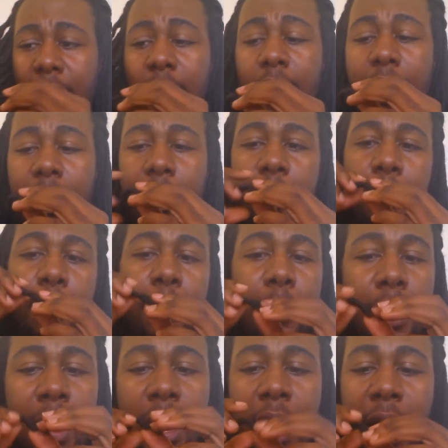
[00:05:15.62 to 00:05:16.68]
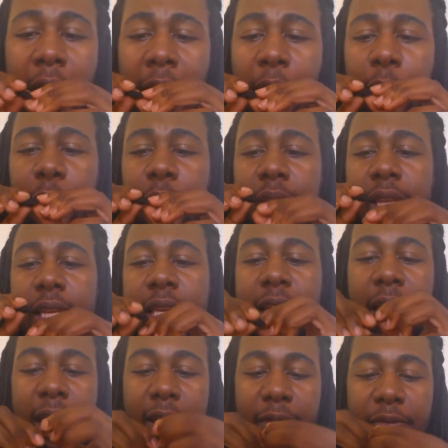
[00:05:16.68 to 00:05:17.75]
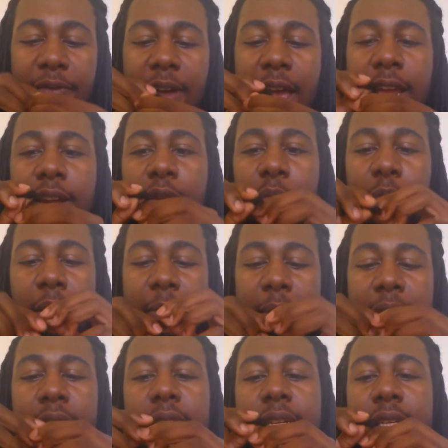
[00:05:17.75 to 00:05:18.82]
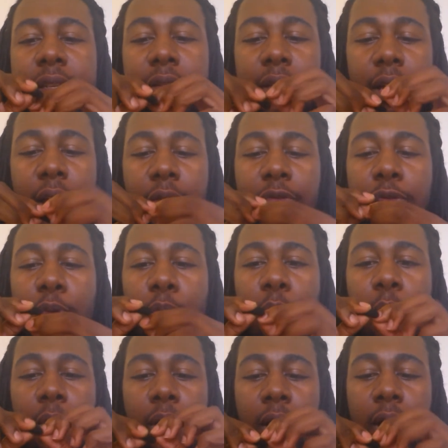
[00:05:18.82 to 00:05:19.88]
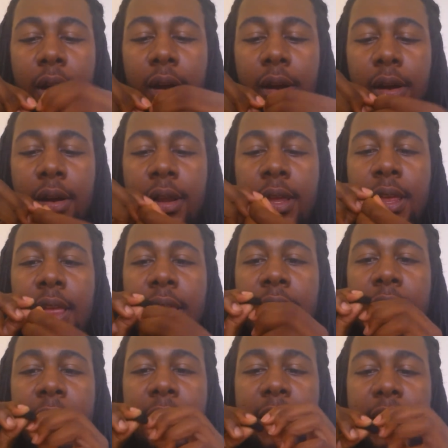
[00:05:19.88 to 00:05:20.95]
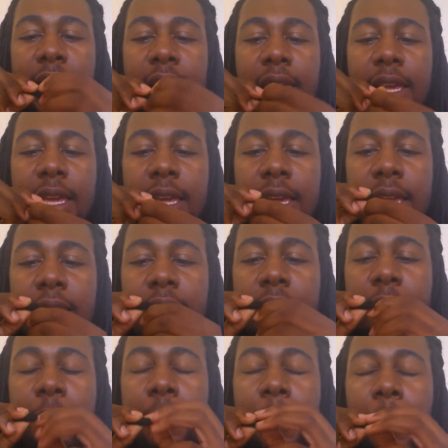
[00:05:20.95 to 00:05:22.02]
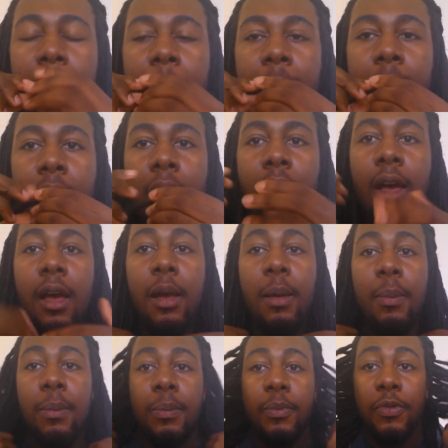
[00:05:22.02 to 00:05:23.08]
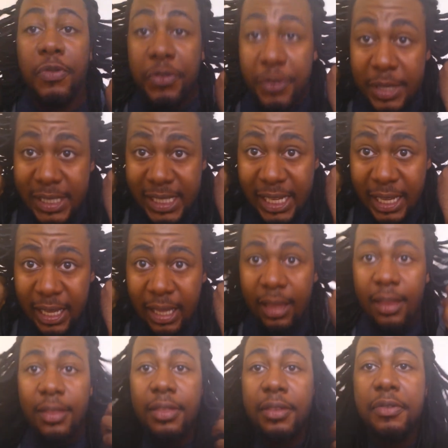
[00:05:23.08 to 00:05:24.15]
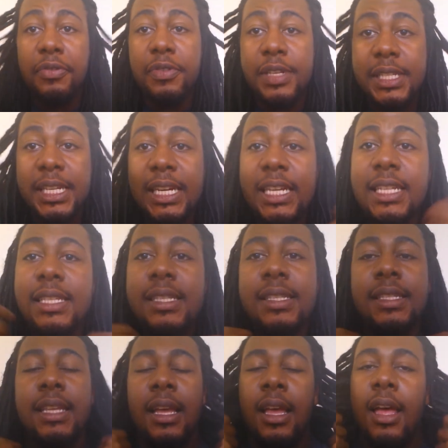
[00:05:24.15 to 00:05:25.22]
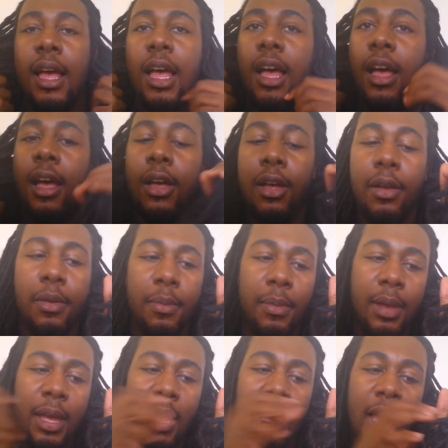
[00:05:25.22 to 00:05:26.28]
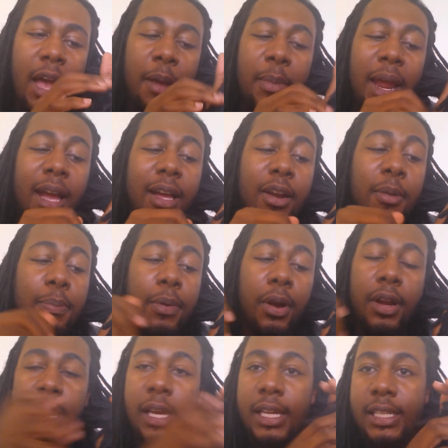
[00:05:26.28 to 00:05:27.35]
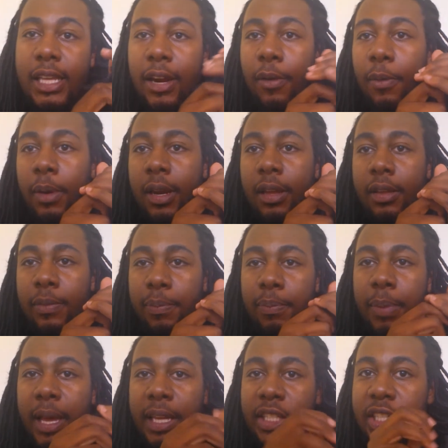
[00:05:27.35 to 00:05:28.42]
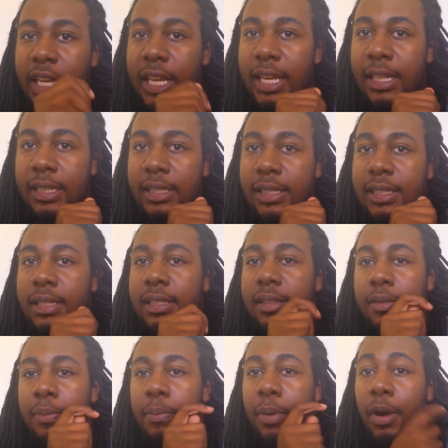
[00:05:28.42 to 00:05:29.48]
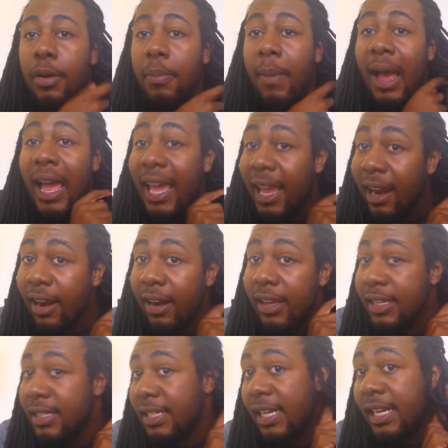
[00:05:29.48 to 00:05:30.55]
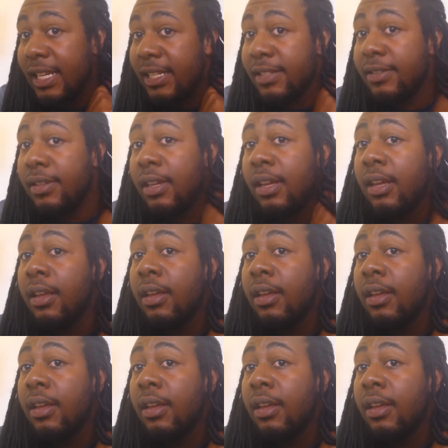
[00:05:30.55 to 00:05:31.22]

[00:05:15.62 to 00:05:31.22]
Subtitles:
I really can't find a remedy for the frizziness. I'm not gonna burn it because I don't want to by chance burn my hair, because it is